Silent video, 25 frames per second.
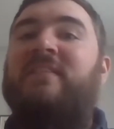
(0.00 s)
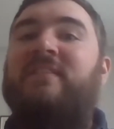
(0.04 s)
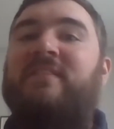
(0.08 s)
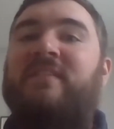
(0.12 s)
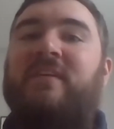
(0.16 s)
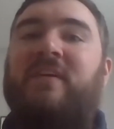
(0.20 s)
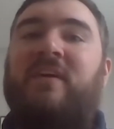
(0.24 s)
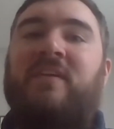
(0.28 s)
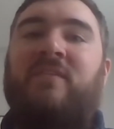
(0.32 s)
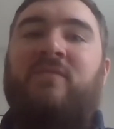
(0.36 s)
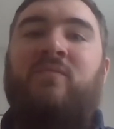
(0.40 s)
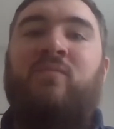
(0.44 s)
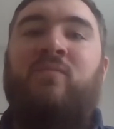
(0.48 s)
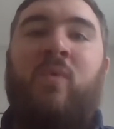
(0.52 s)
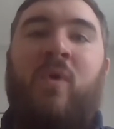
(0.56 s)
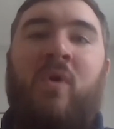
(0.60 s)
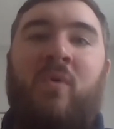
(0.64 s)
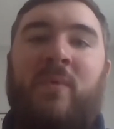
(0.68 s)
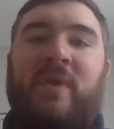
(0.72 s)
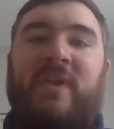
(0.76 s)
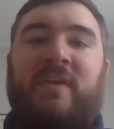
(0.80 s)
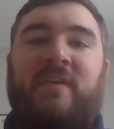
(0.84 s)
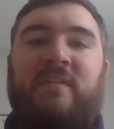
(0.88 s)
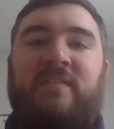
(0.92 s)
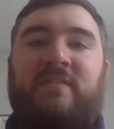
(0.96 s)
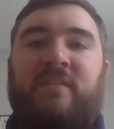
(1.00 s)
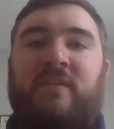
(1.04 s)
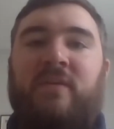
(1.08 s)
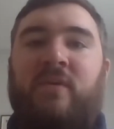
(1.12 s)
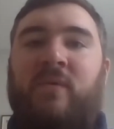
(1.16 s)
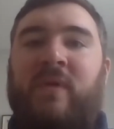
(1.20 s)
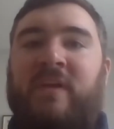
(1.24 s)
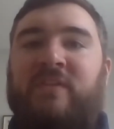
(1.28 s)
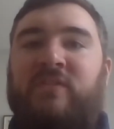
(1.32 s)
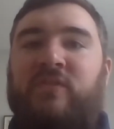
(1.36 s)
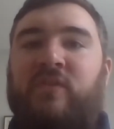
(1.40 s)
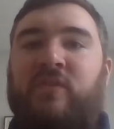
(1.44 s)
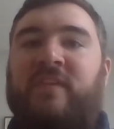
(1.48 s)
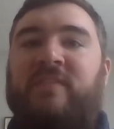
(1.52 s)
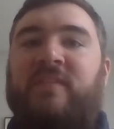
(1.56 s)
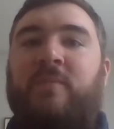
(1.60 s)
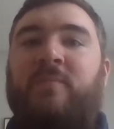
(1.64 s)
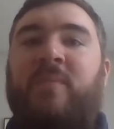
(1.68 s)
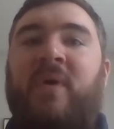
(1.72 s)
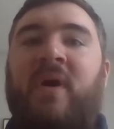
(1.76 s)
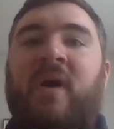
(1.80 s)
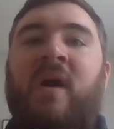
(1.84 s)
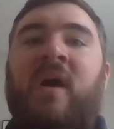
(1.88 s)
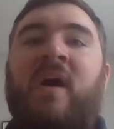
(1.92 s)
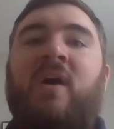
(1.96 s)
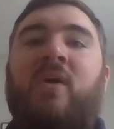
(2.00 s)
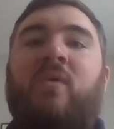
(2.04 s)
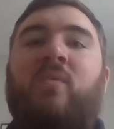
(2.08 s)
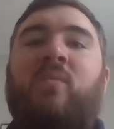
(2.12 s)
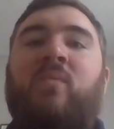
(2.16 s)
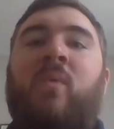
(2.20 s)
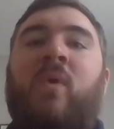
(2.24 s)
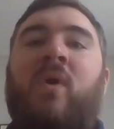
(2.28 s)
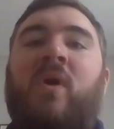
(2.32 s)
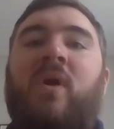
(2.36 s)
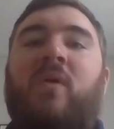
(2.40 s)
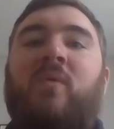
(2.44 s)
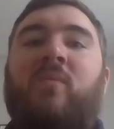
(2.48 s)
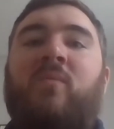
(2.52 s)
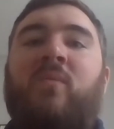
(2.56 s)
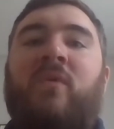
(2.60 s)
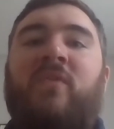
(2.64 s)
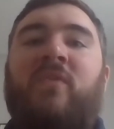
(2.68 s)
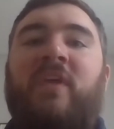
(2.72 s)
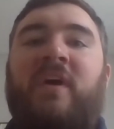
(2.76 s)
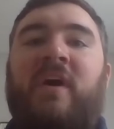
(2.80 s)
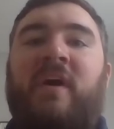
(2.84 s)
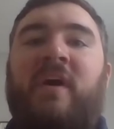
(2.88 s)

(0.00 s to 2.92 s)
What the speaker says: kind of what we could do around Jurassic Park, what the